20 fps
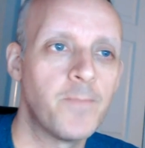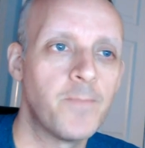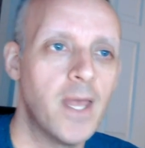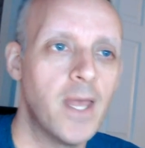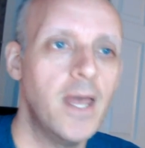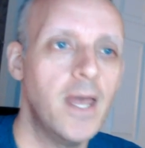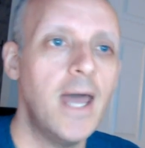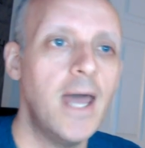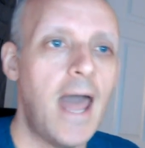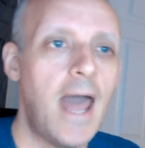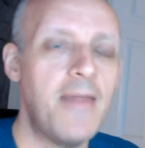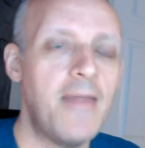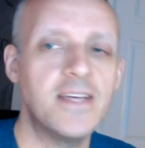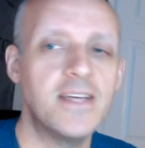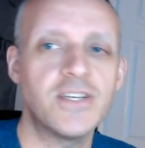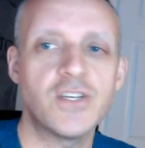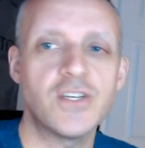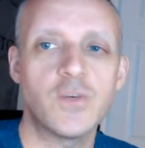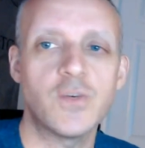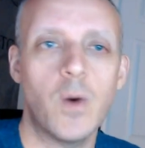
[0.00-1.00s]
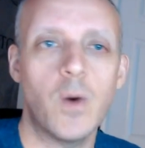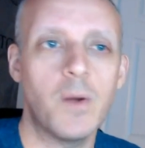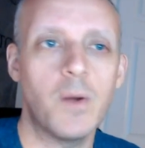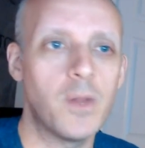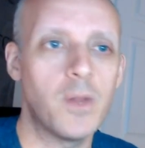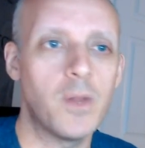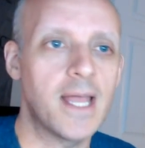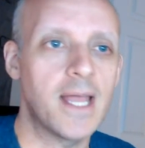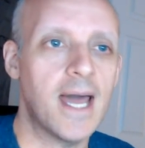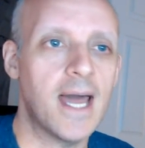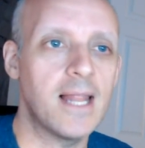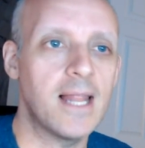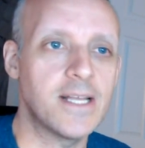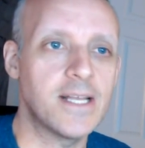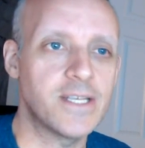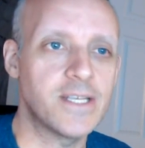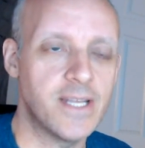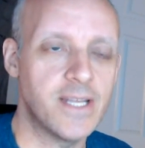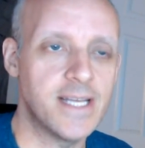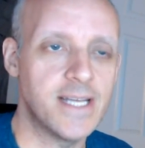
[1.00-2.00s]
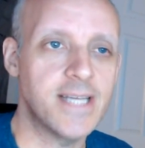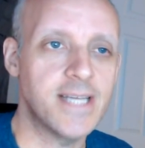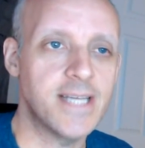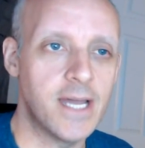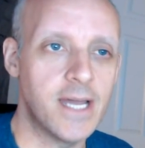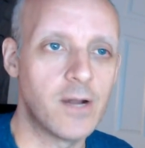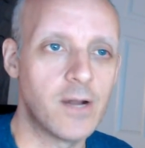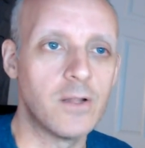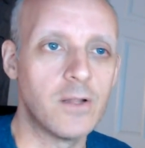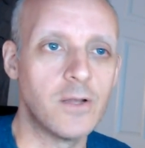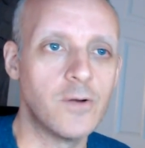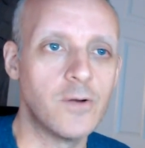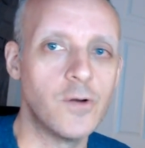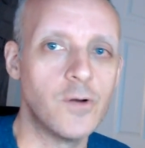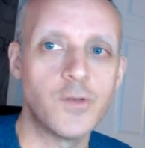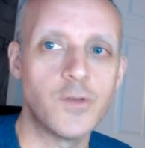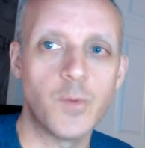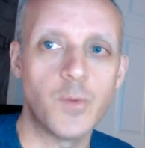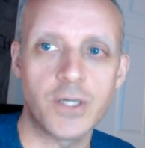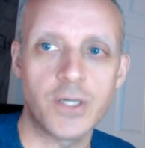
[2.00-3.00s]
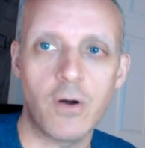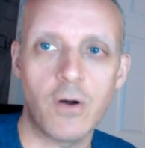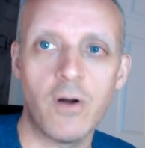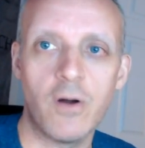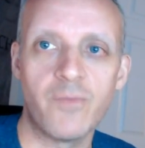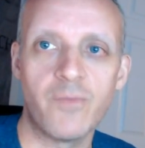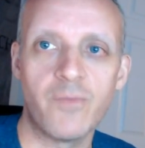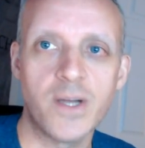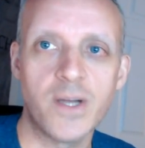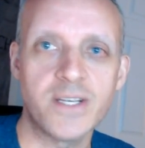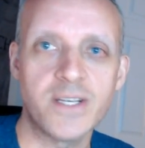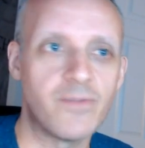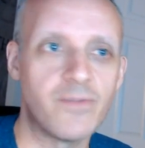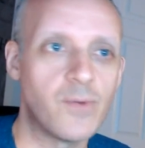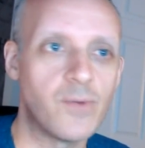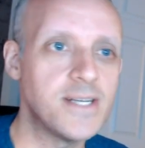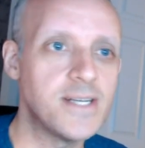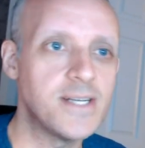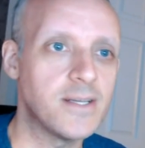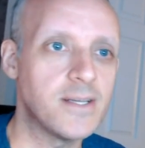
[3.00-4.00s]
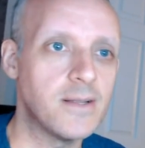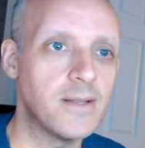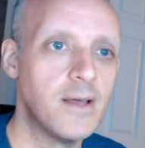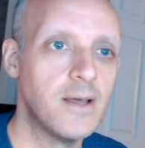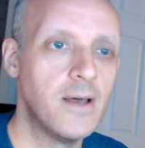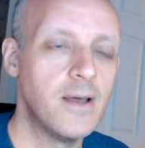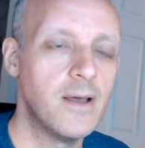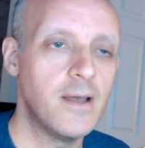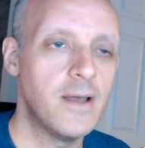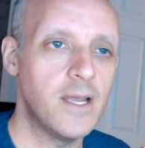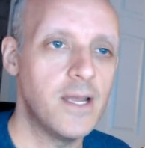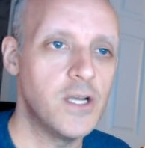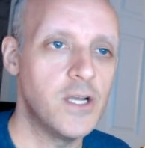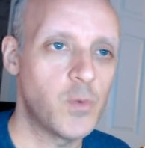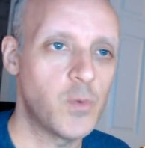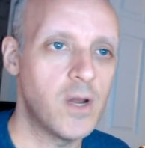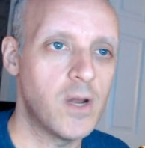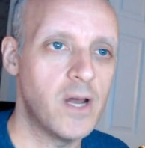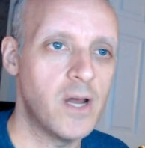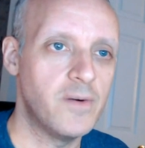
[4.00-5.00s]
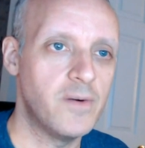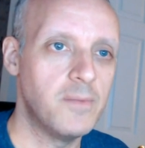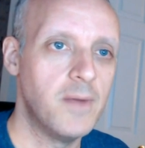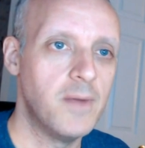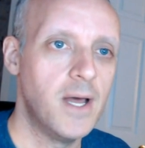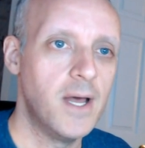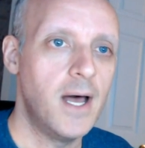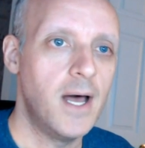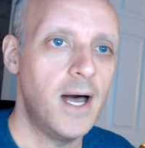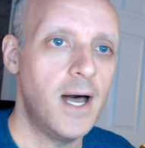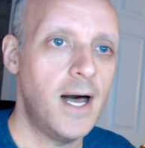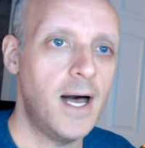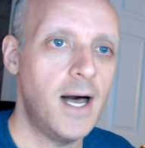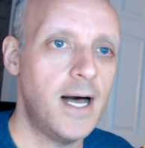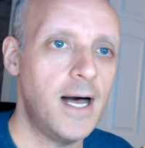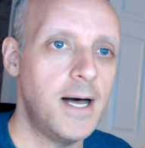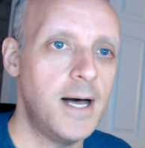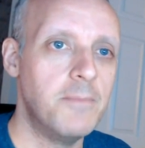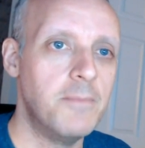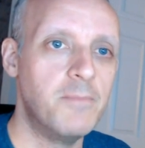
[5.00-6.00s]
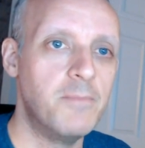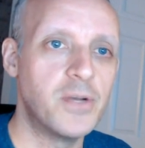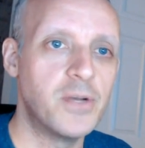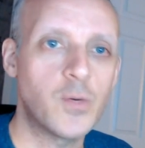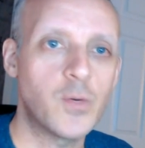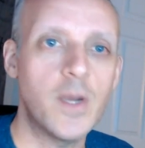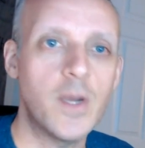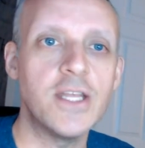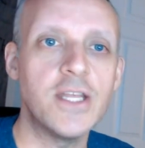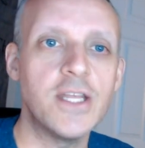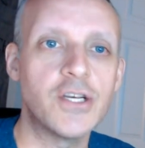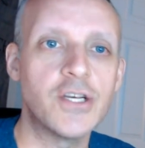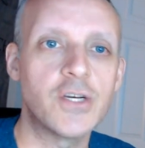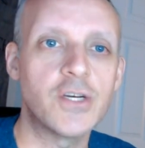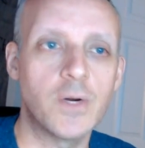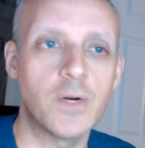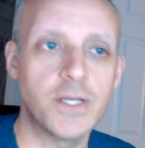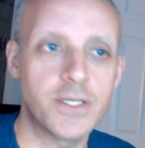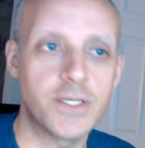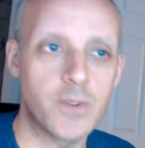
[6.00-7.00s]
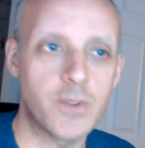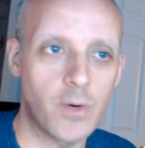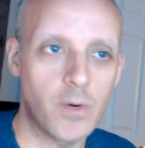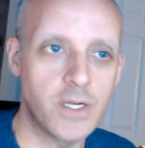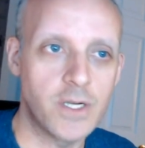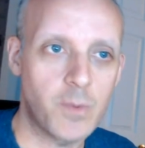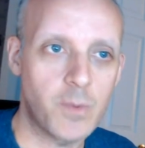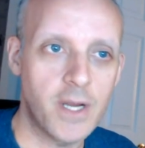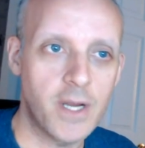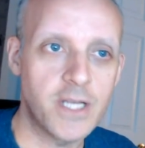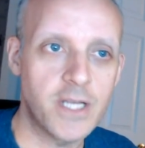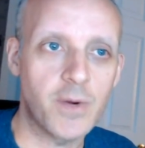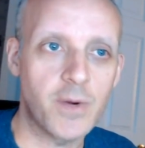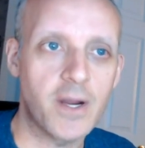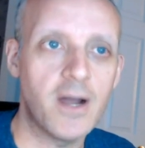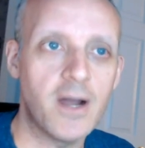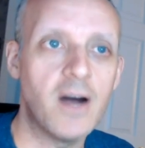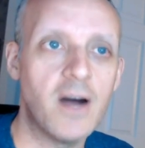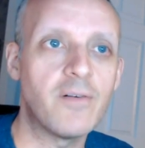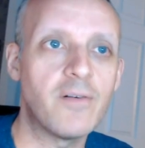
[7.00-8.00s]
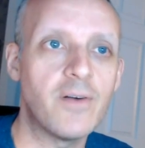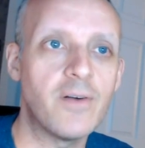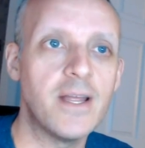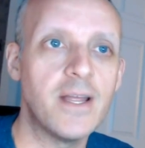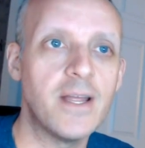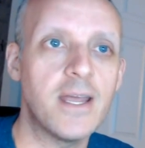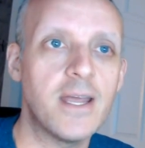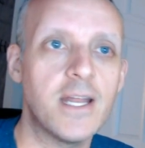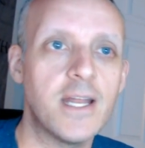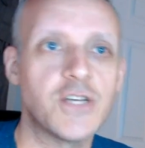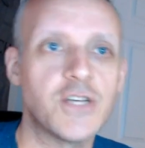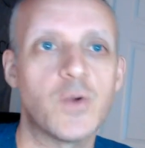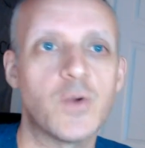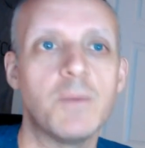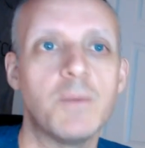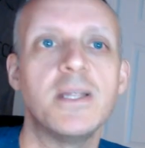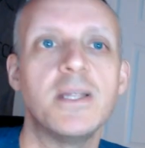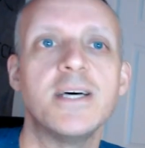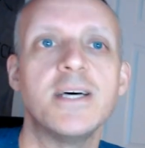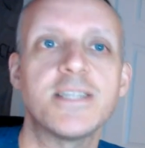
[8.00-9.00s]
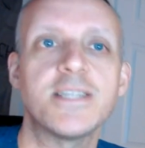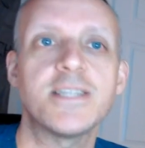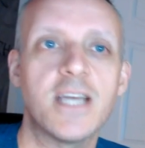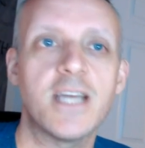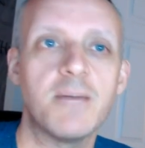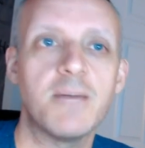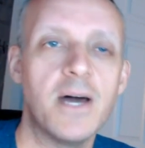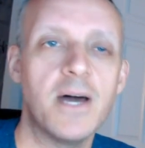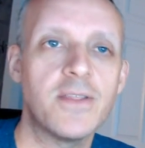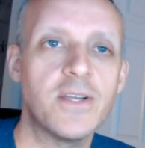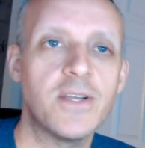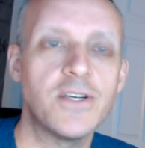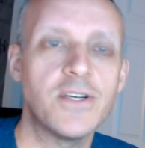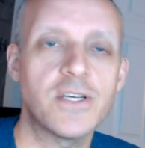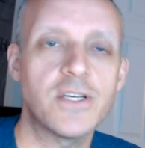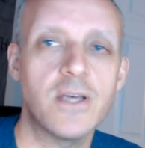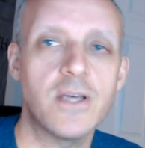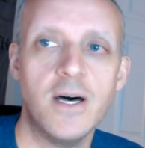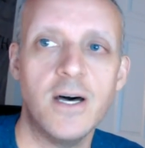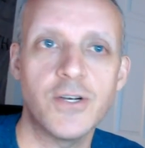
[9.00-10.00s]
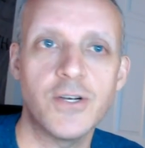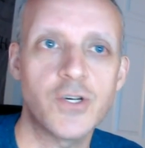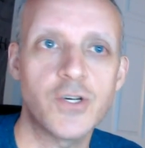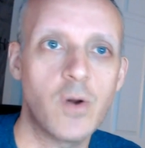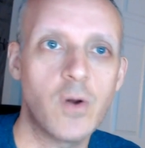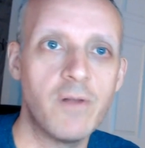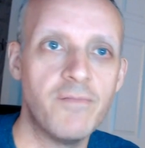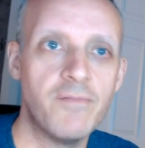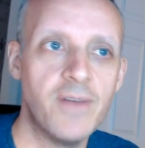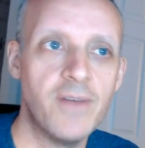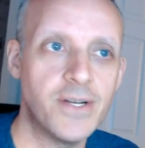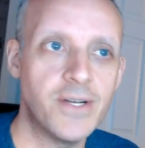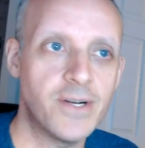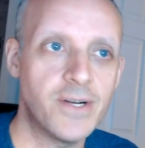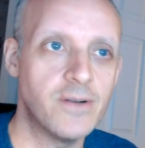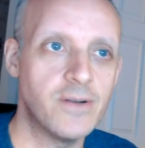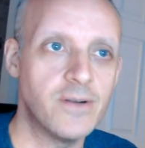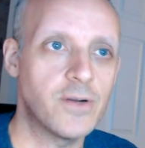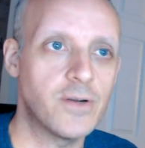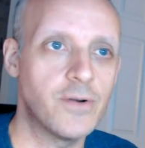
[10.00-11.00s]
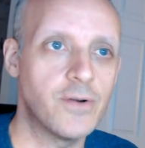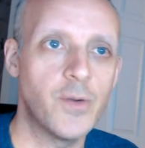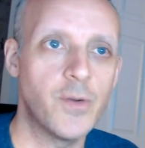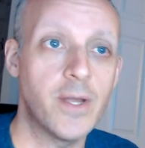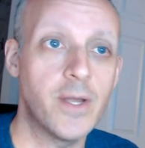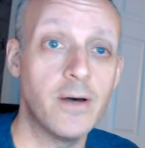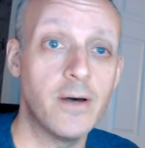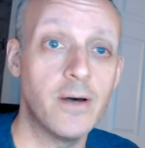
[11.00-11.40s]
And this is what really kind of leads to these interludes, which are called Voice of Reason, each one of them. Uh, between these short stories where he's recovering and he's reminiscing about these uh, short adventures or doing a